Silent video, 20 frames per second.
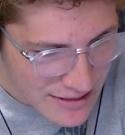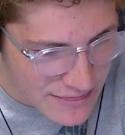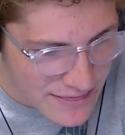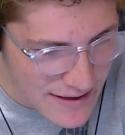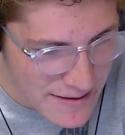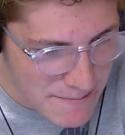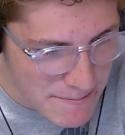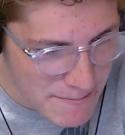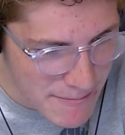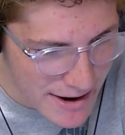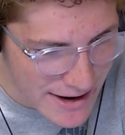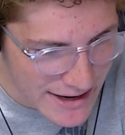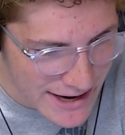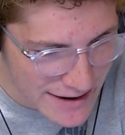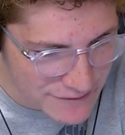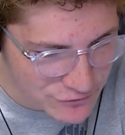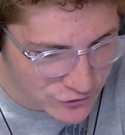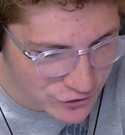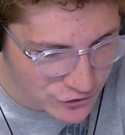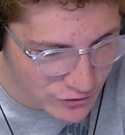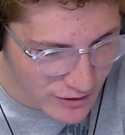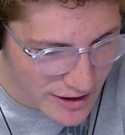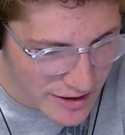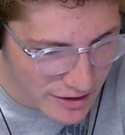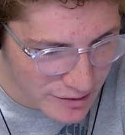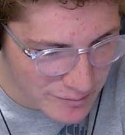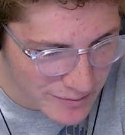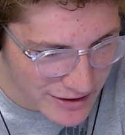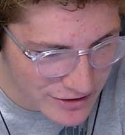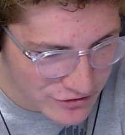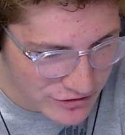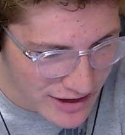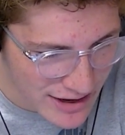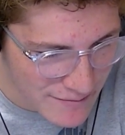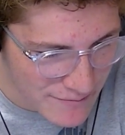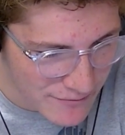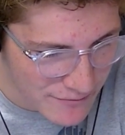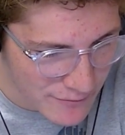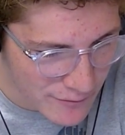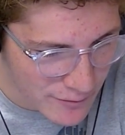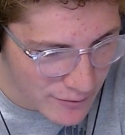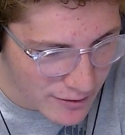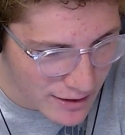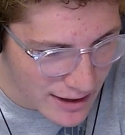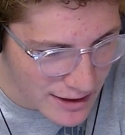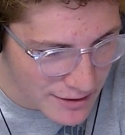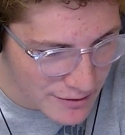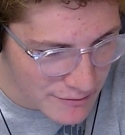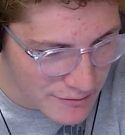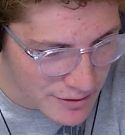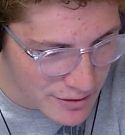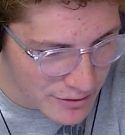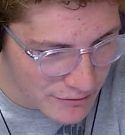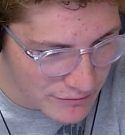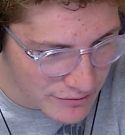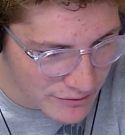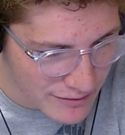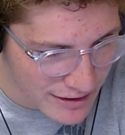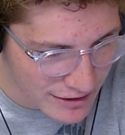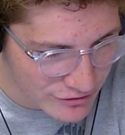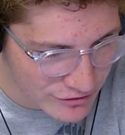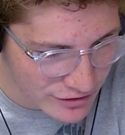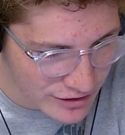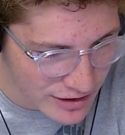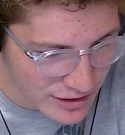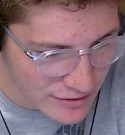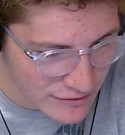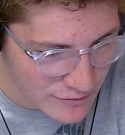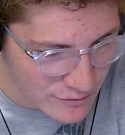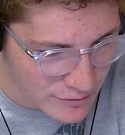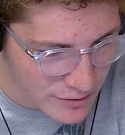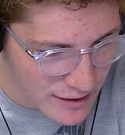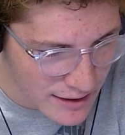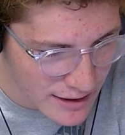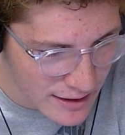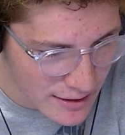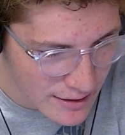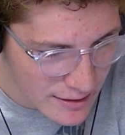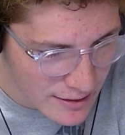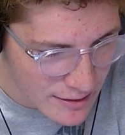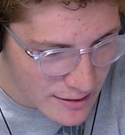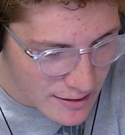They might have Strider pitch game 4. I don't know if they're actually gonna do that,